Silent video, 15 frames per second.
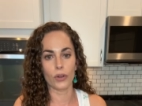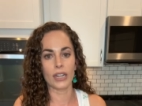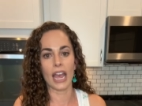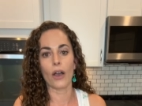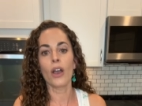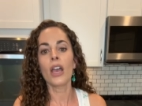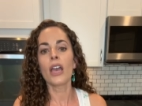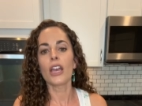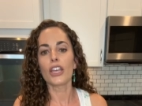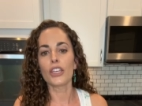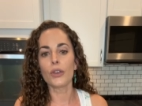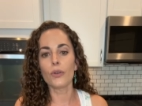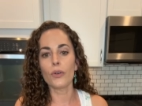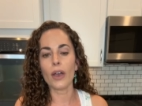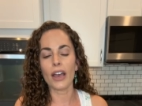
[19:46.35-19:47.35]
Now,
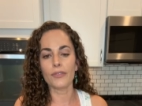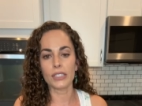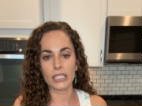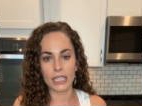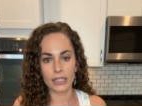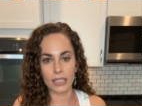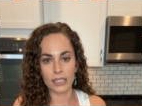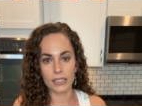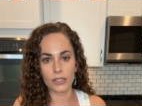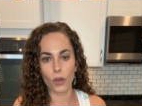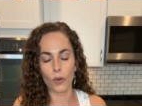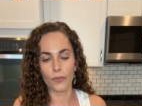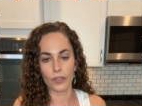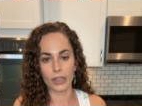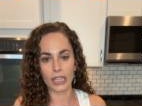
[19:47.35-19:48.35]
you have seen this,
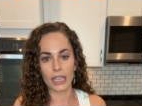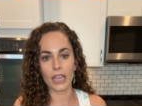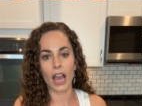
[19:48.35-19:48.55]
hopefully.